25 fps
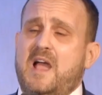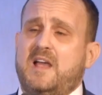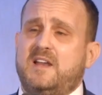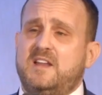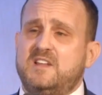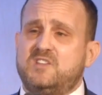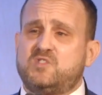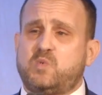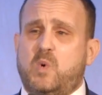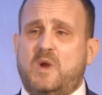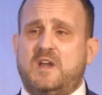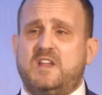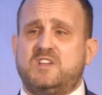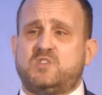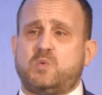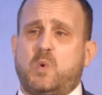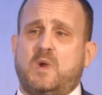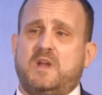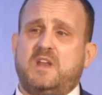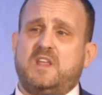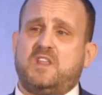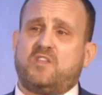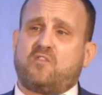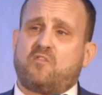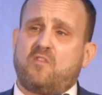and in
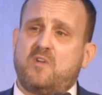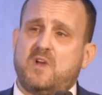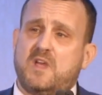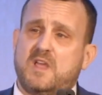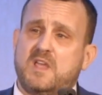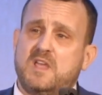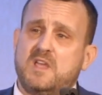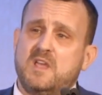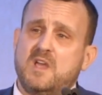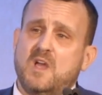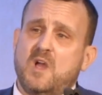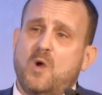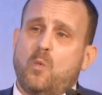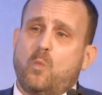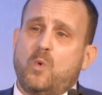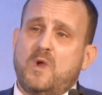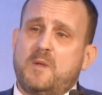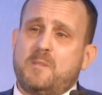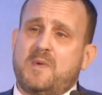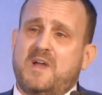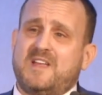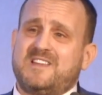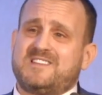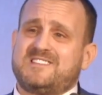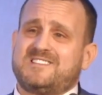2023,
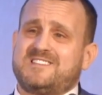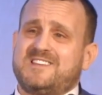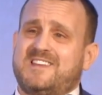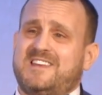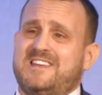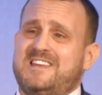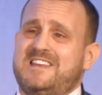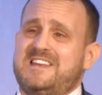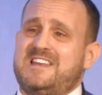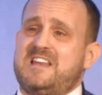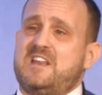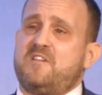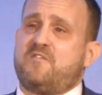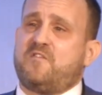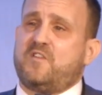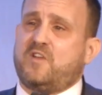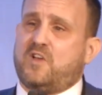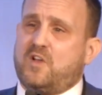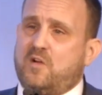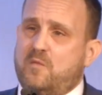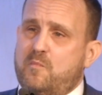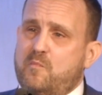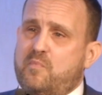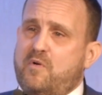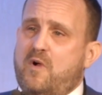we made
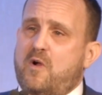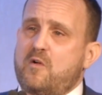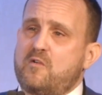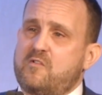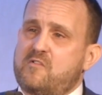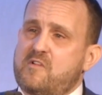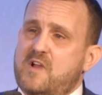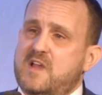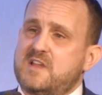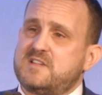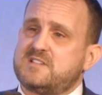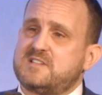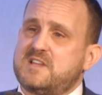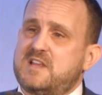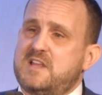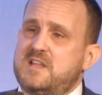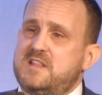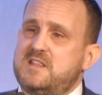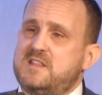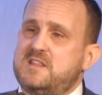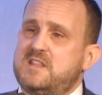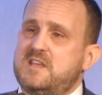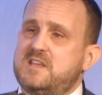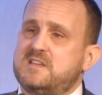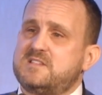significant progress
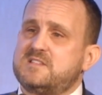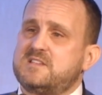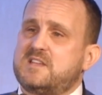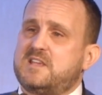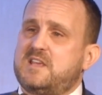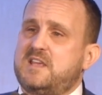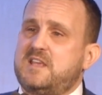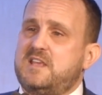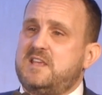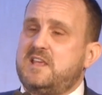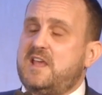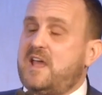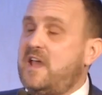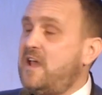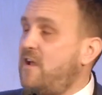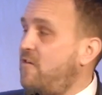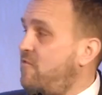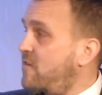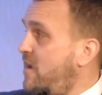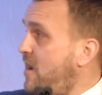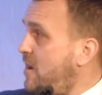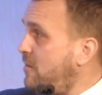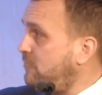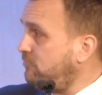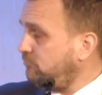in this key
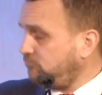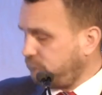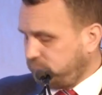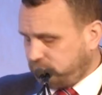area.